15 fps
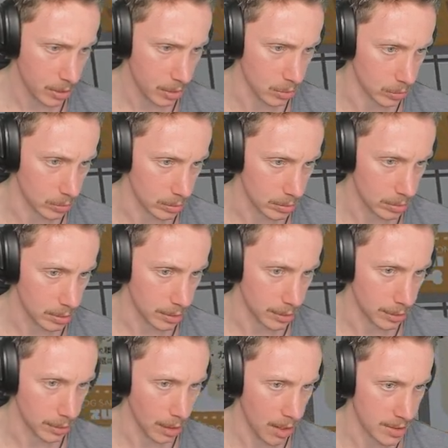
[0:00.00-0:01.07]
Ooh,
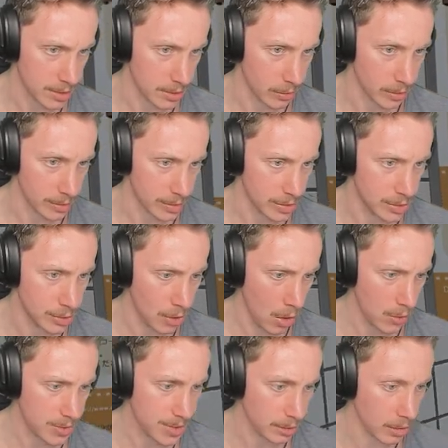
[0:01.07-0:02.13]
nice. There are
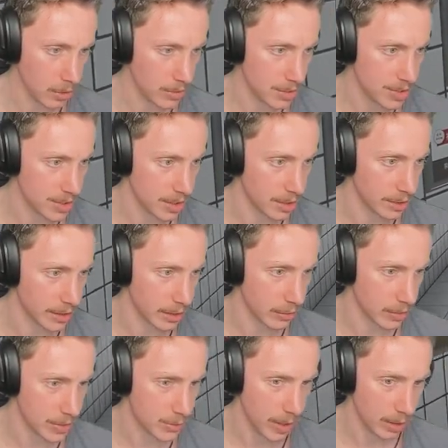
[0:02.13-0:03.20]
dog salons in here
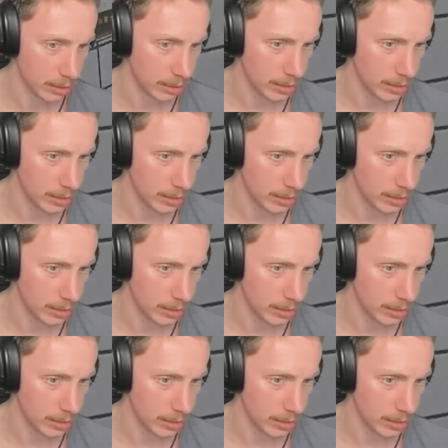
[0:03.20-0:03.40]
as well.